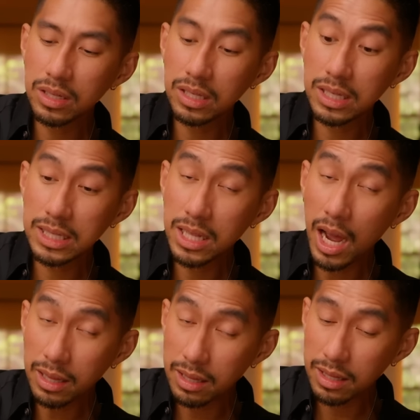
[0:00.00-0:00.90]
it is
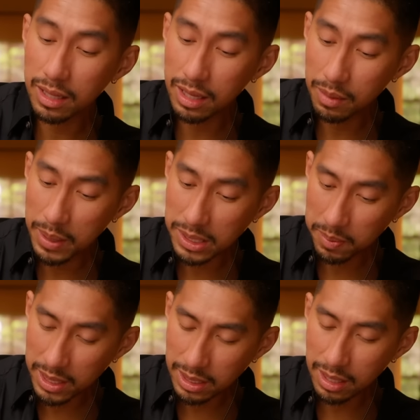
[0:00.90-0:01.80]
not in the
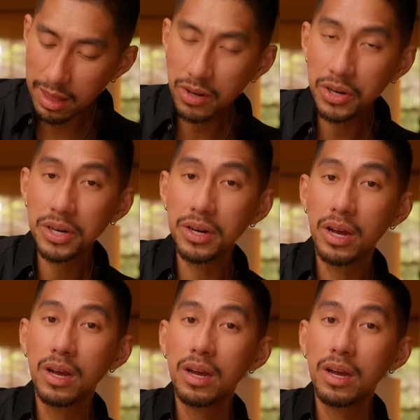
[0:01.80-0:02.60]
best place in the third,